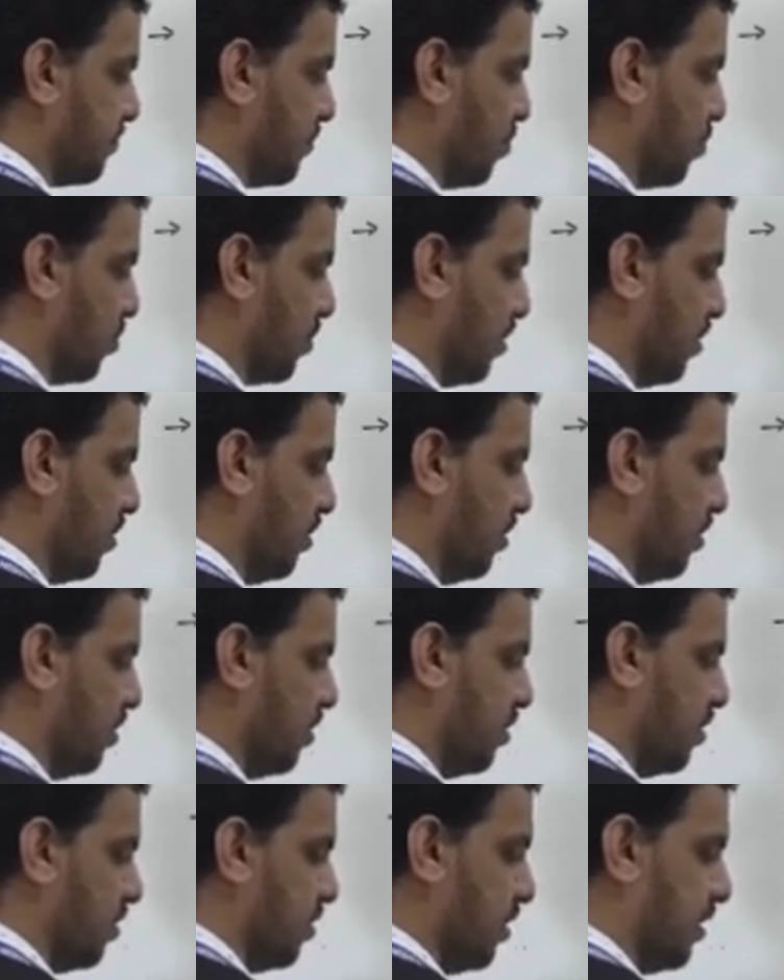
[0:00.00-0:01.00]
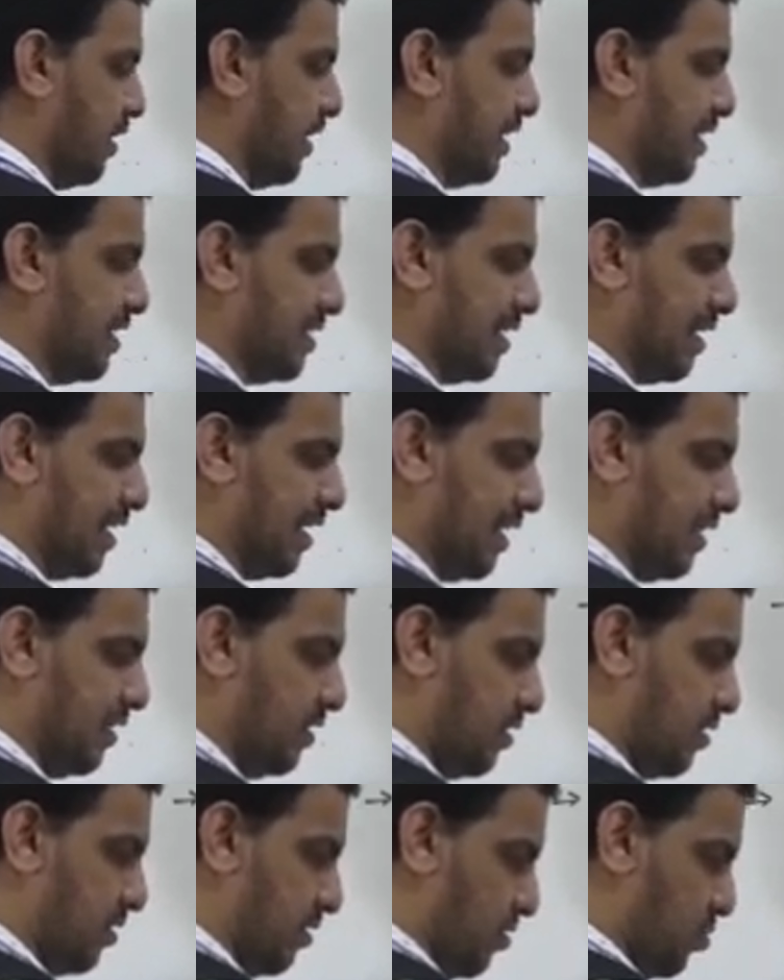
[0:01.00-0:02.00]
Okay, it is a
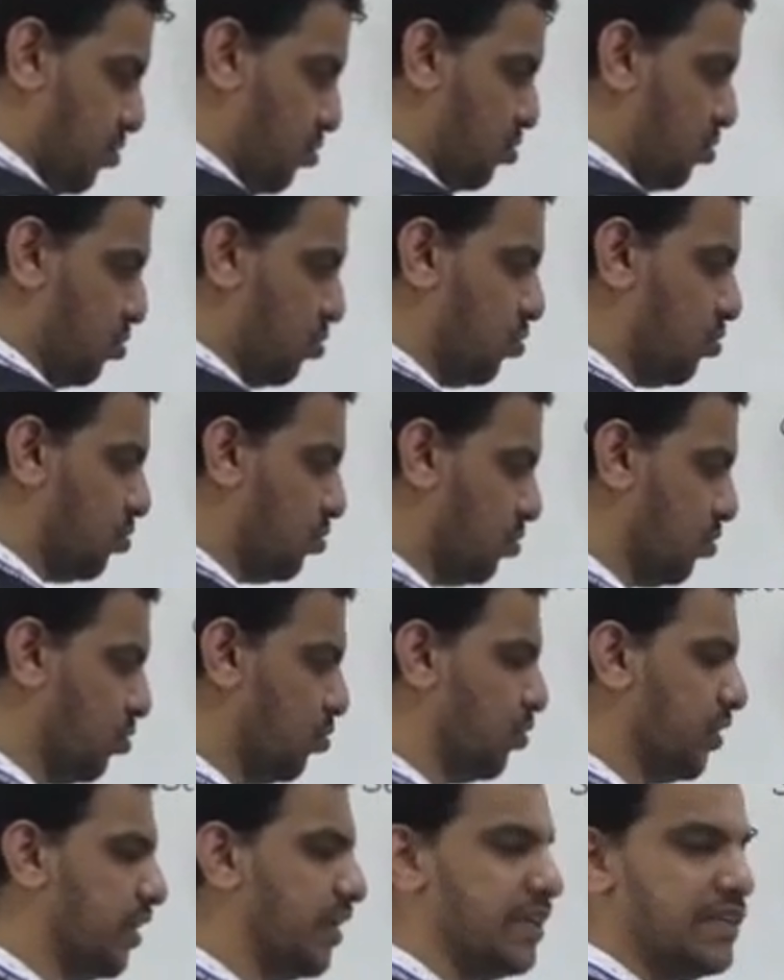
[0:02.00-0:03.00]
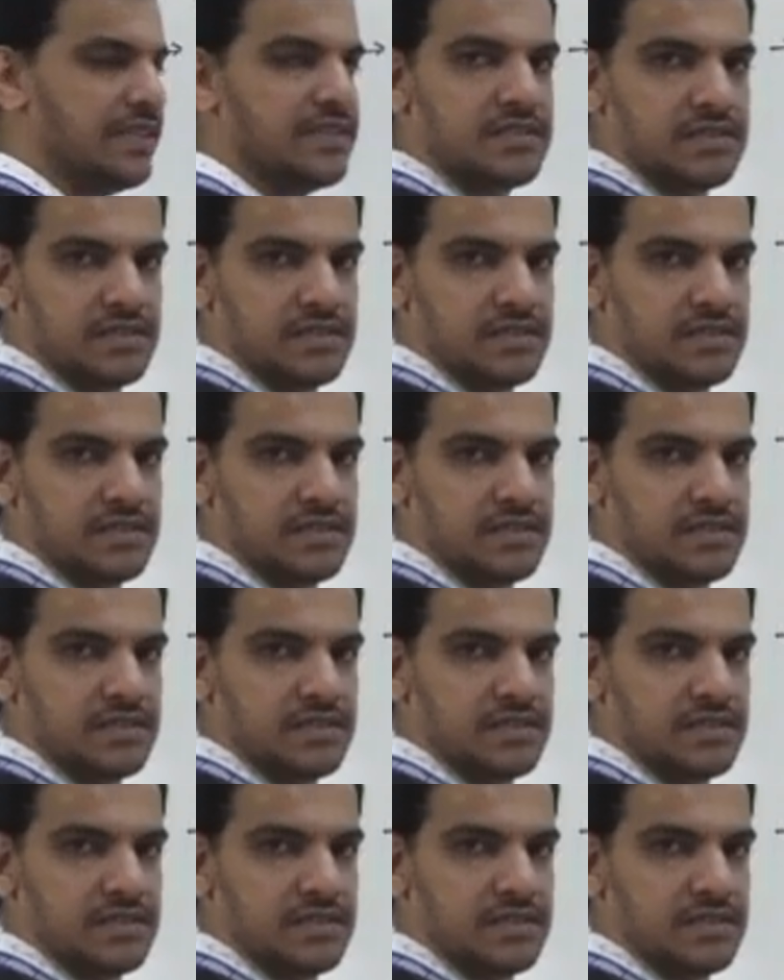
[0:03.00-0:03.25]
length, so unit is